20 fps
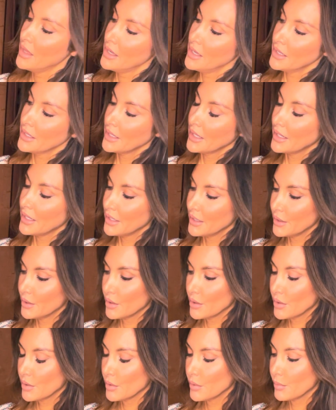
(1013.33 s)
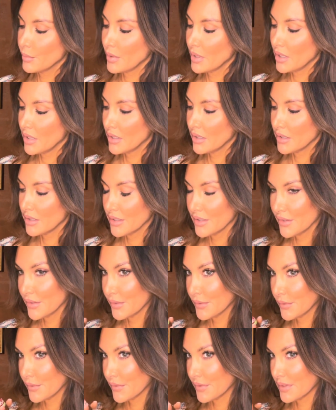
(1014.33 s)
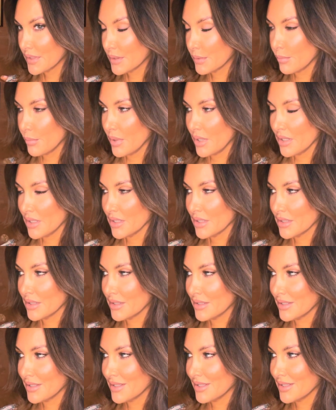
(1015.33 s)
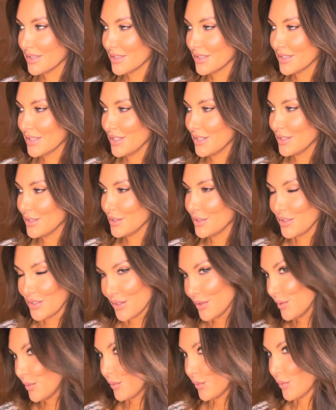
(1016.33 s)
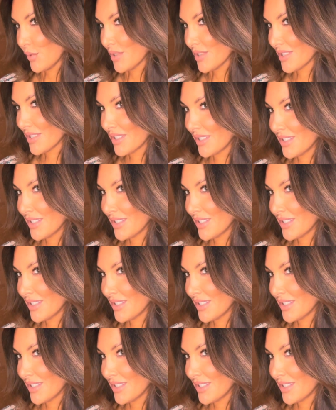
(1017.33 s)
you know, puffs, but don't risk it.